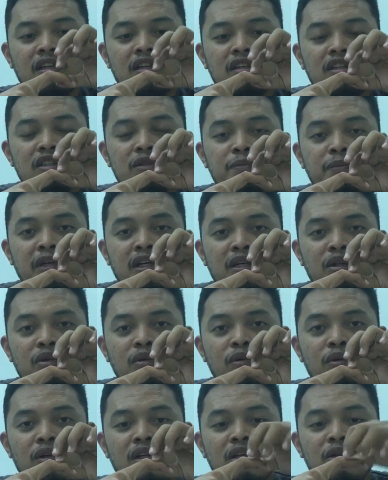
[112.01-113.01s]
this part
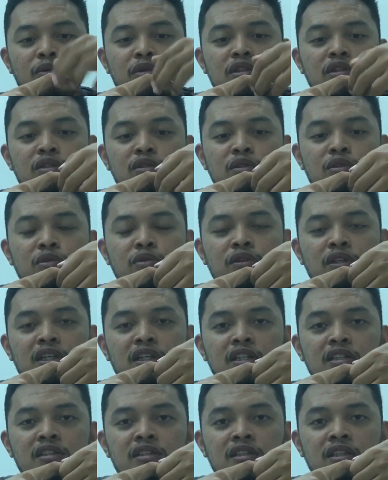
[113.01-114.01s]
only, with your 2
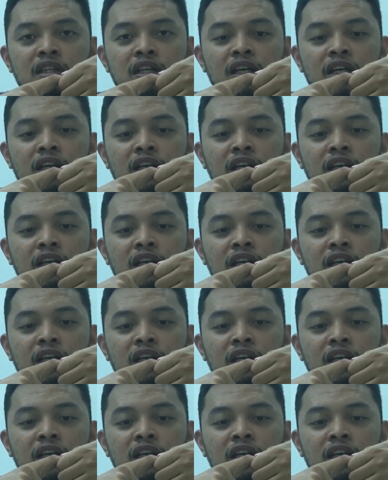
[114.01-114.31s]
hands,